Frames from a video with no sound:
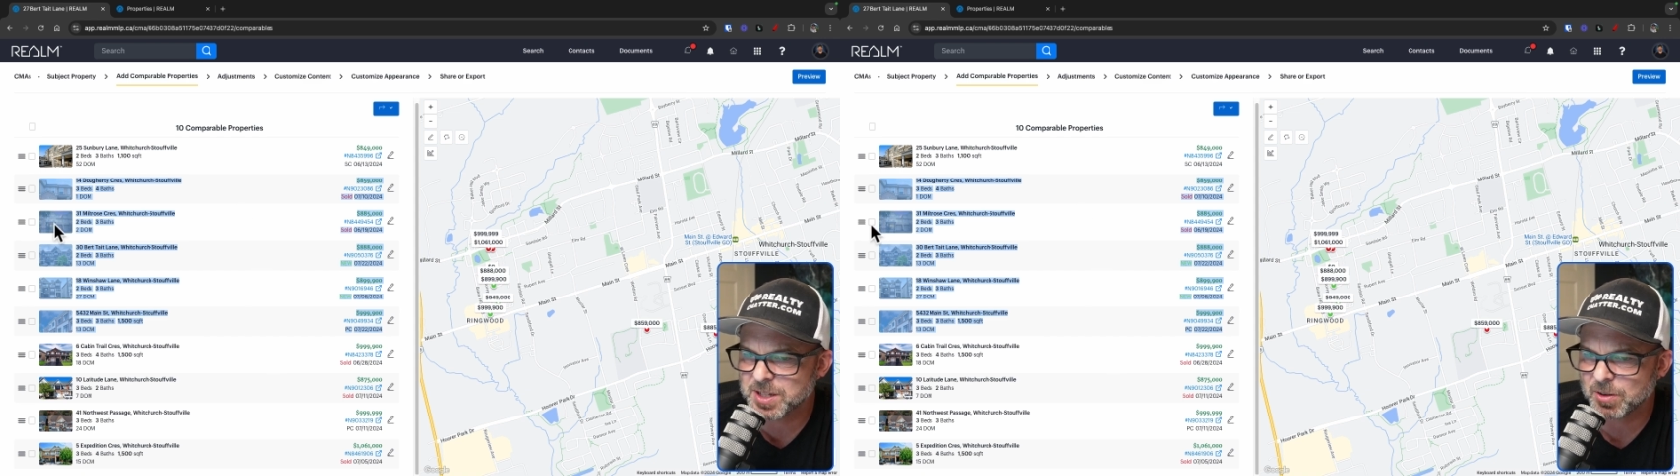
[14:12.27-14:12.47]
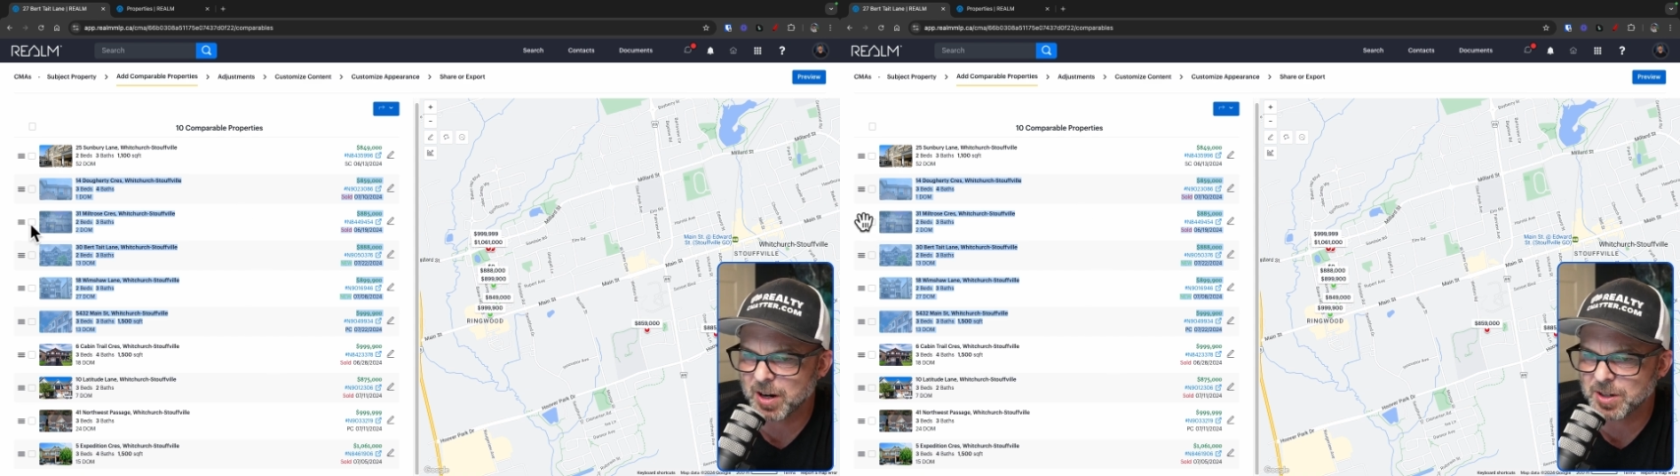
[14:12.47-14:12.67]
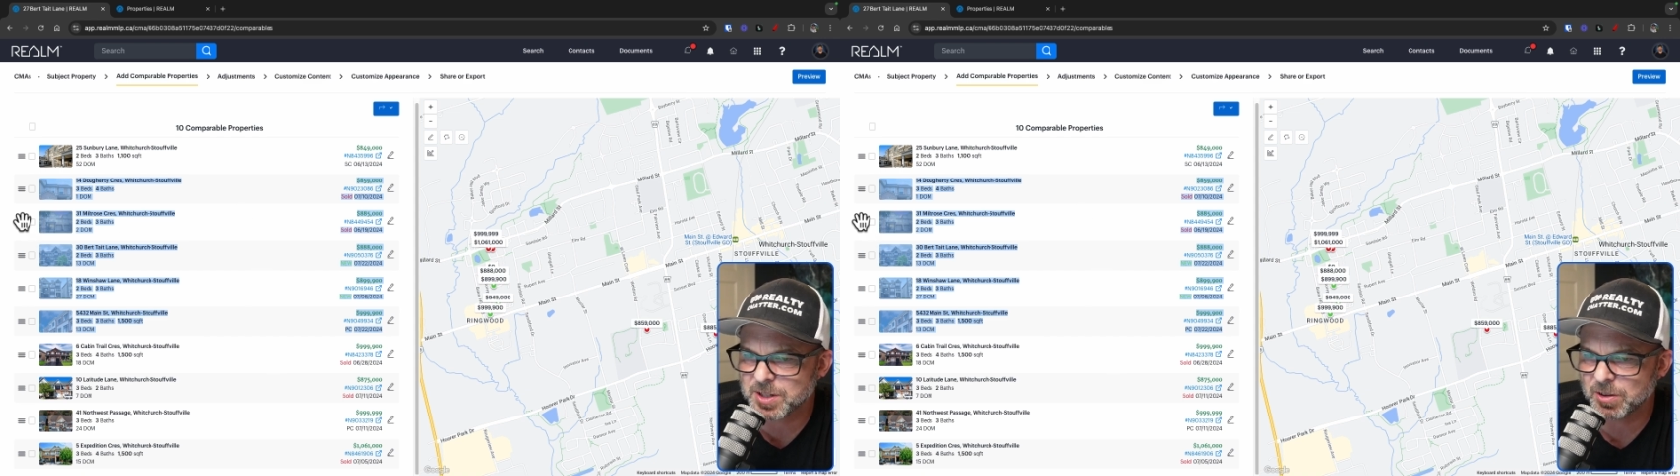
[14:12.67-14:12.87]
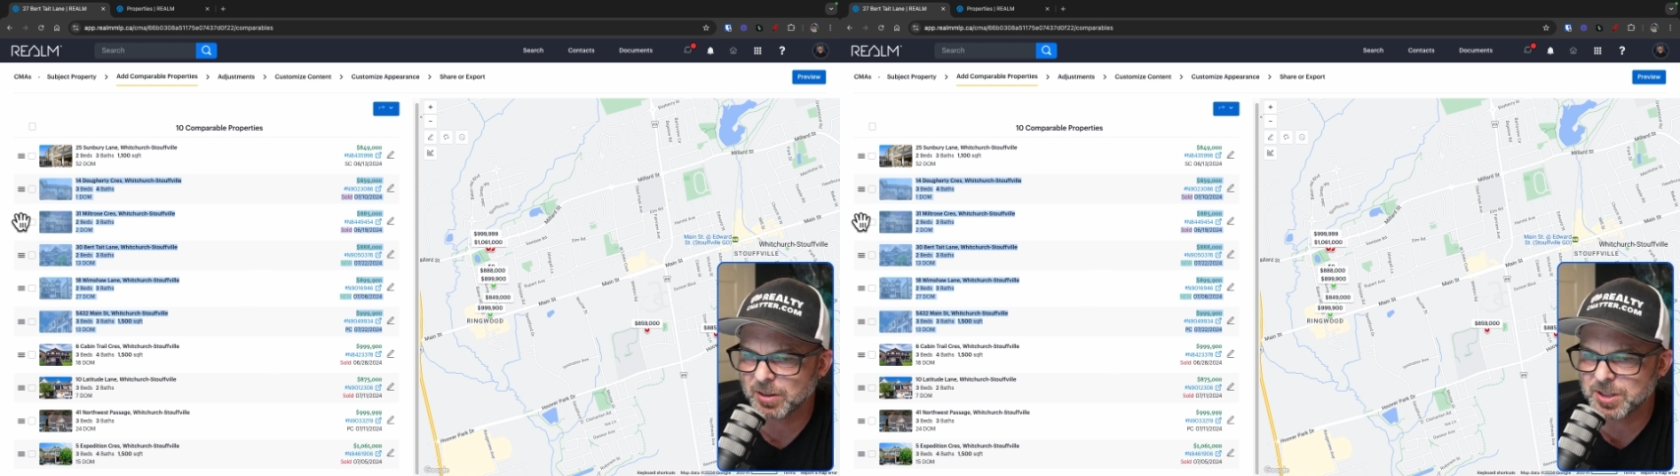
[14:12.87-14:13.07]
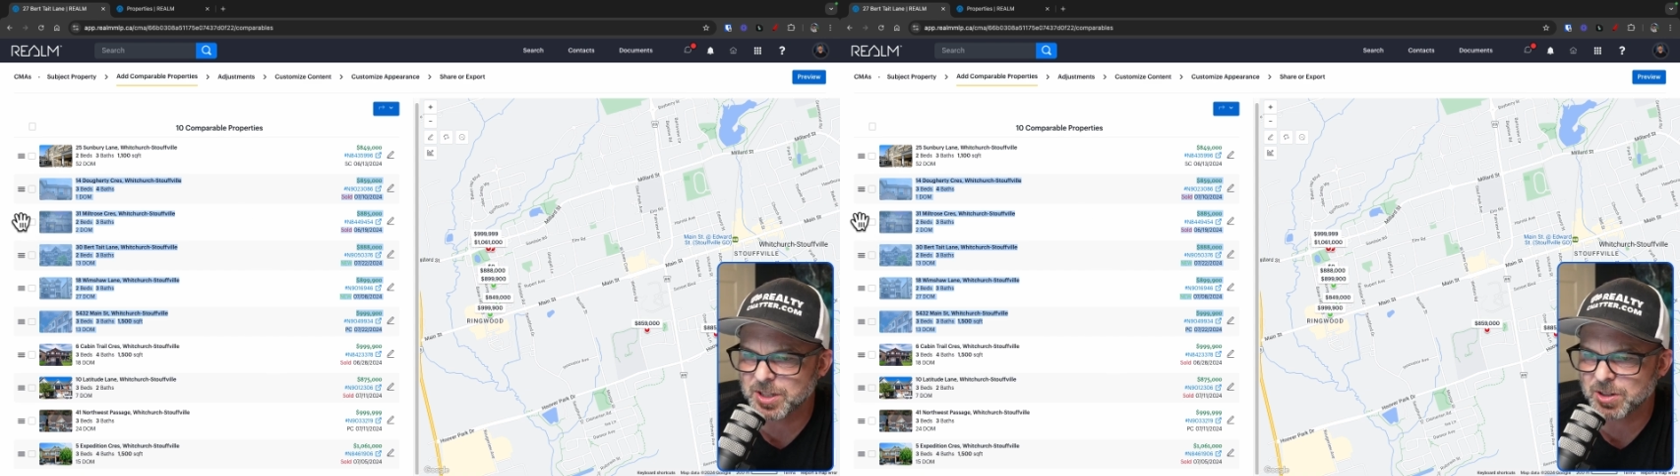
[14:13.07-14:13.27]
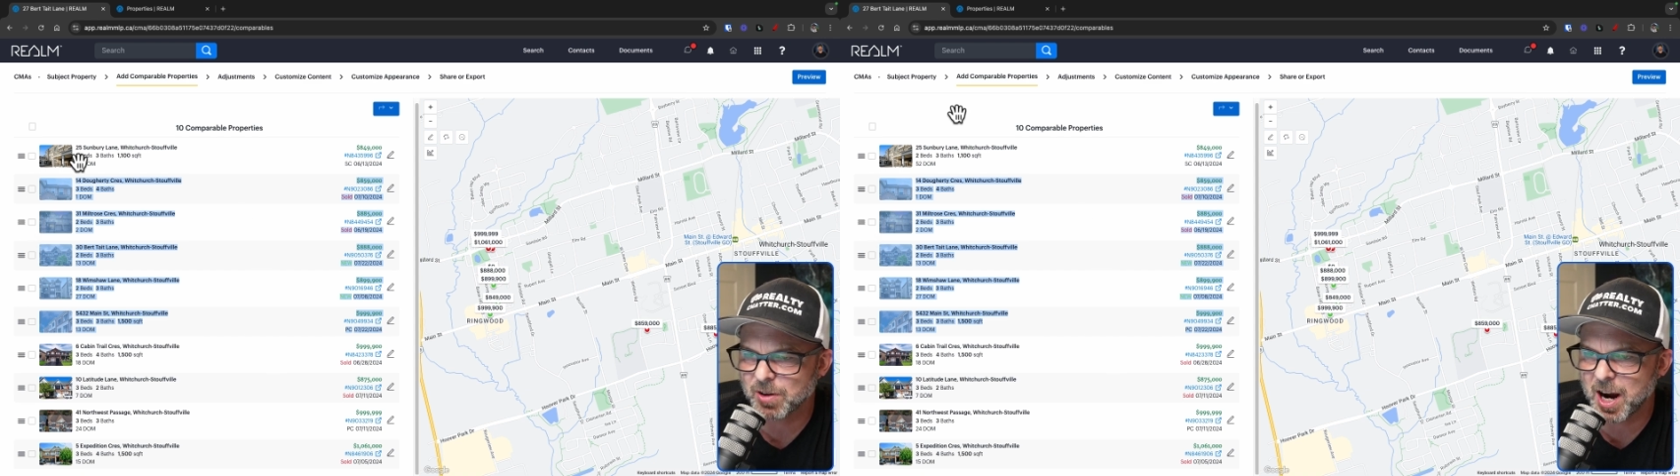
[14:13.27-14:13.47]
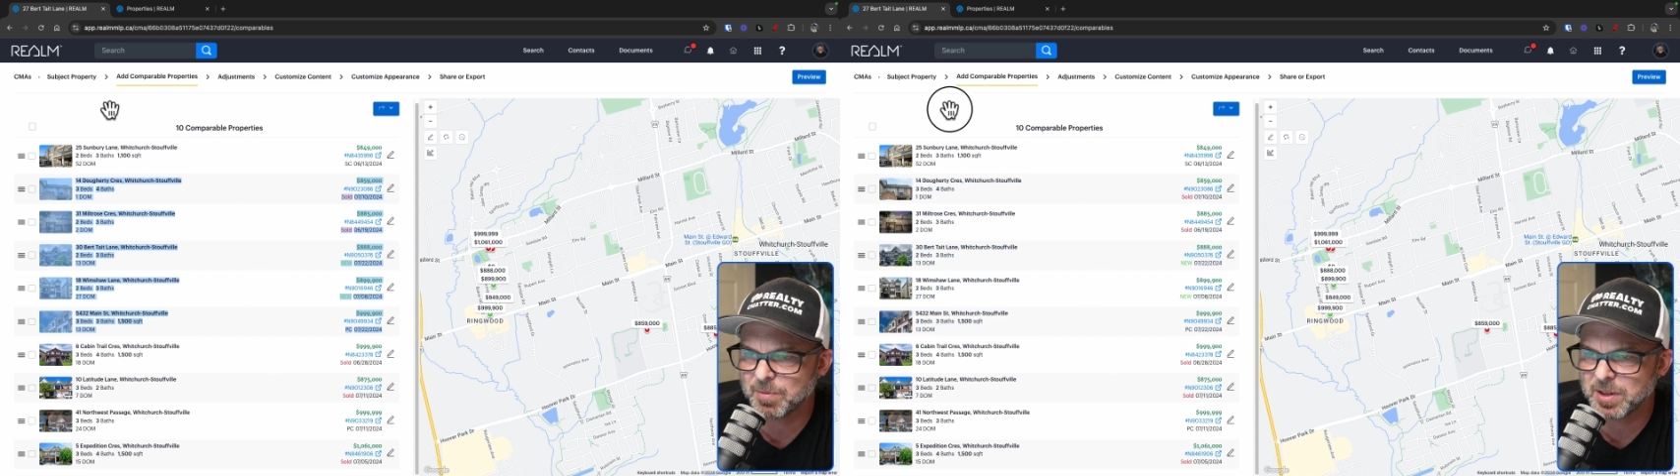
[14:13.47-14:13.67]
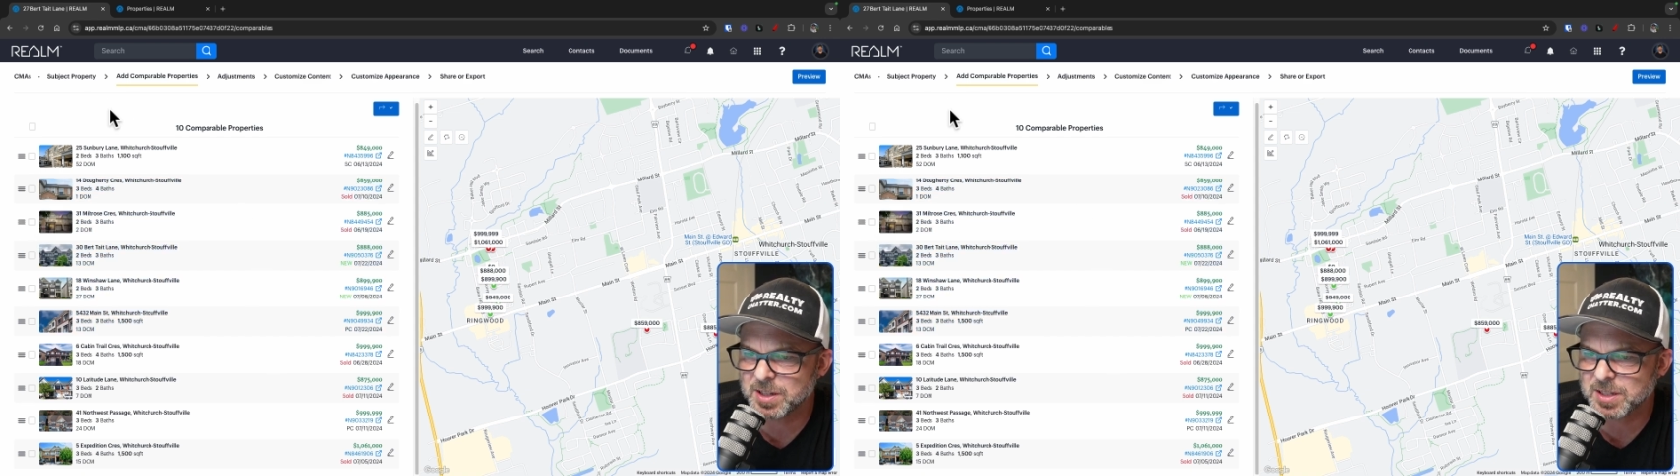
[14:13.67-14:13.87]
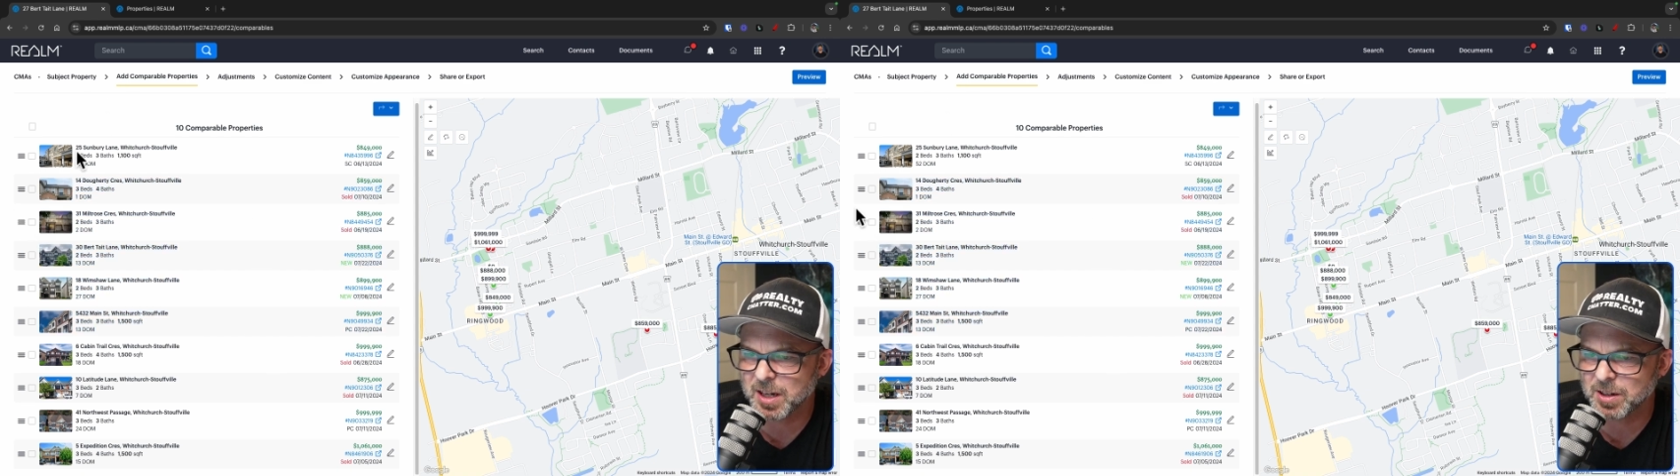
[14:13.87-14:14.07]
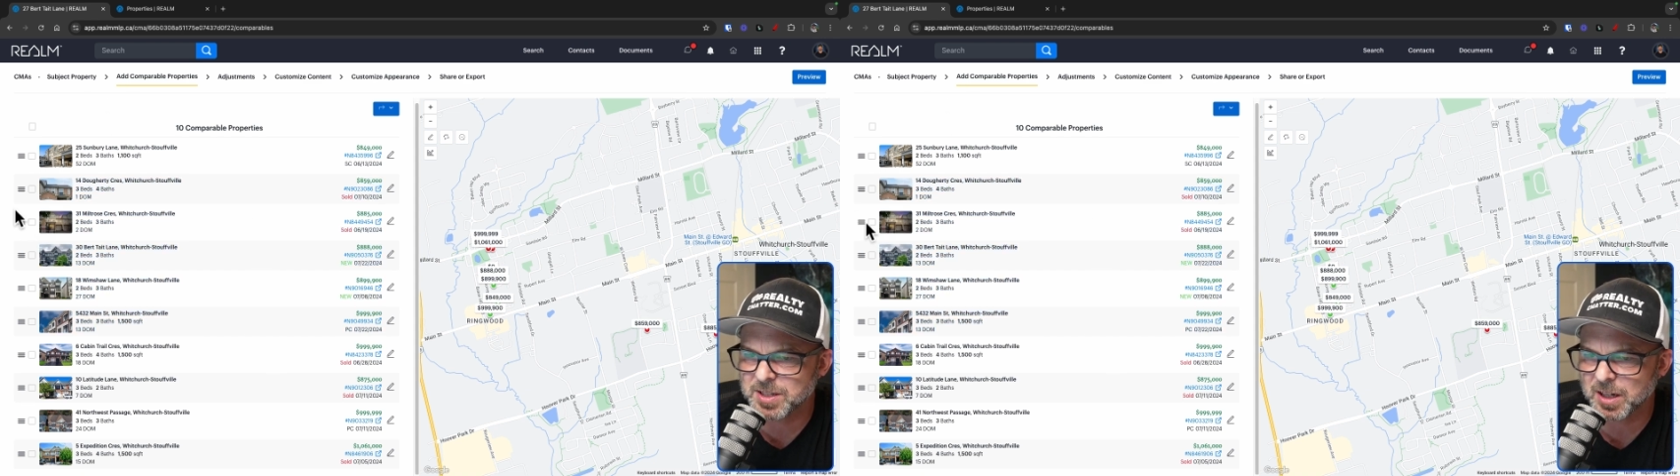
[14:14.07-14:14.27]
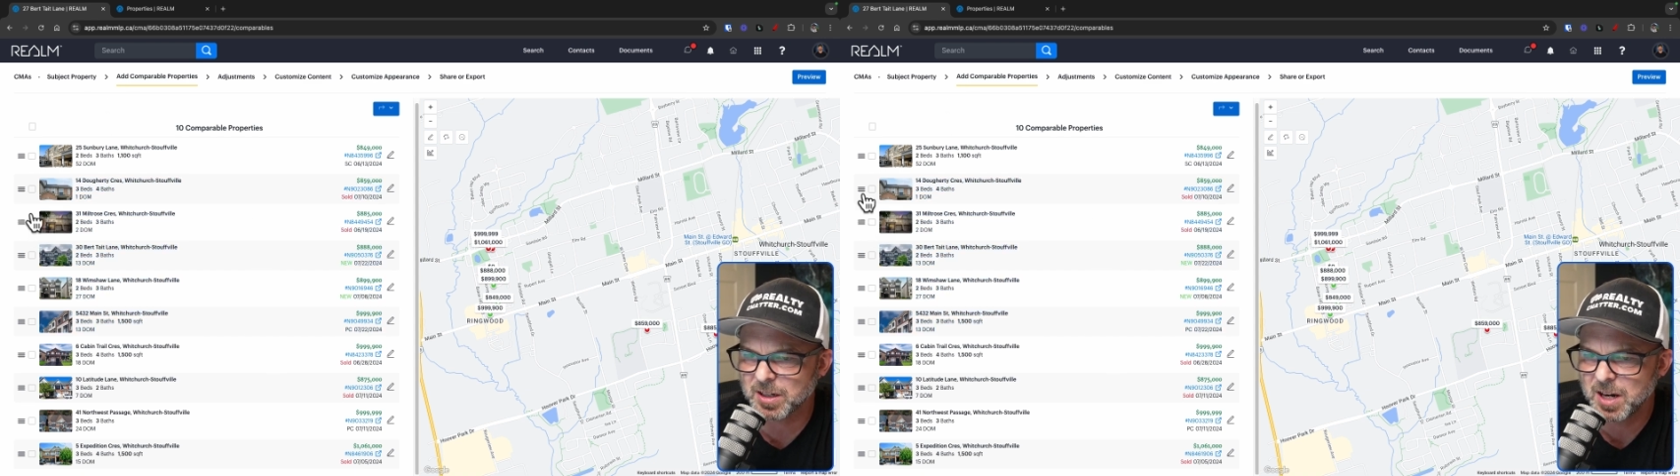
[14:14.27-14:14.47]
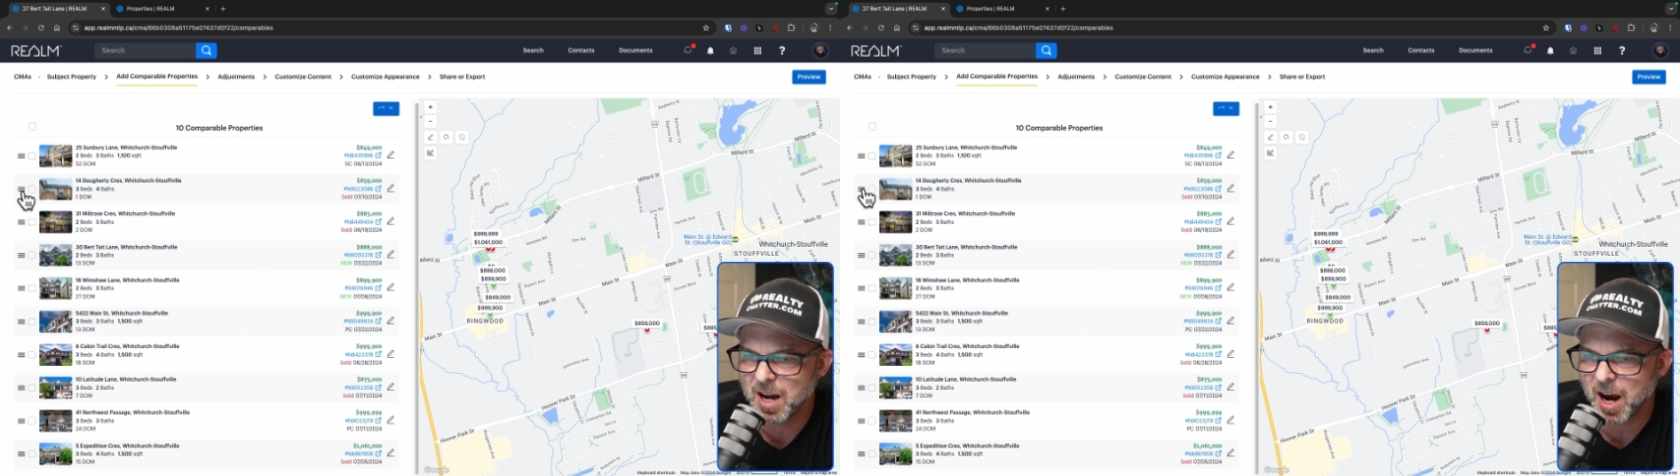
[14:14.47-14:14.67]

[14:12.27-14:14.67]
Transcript: So I can certainly just grab these. Hang on a second.